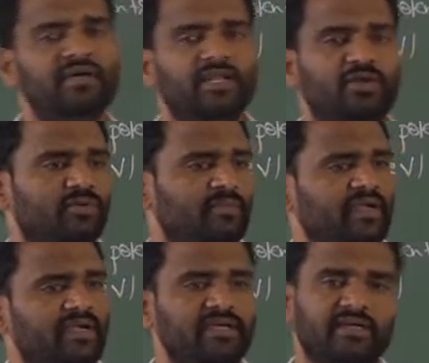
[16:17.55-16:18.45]

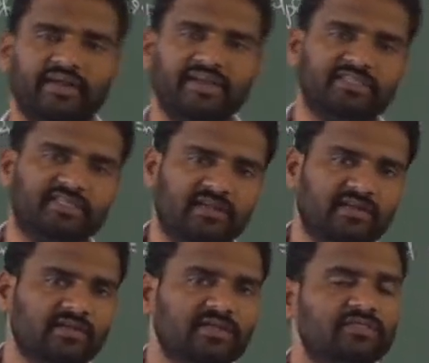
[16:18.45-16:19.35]
electromagnetic radiation.
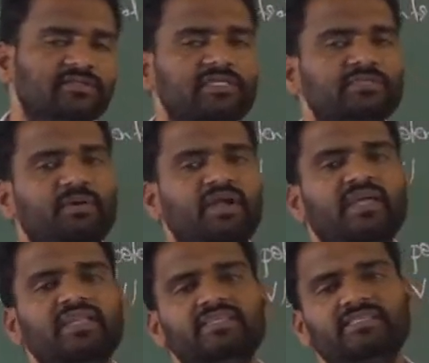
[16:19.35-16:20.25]
So this
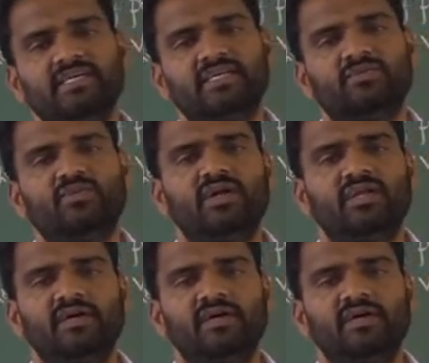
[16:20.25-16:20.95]
particle nature what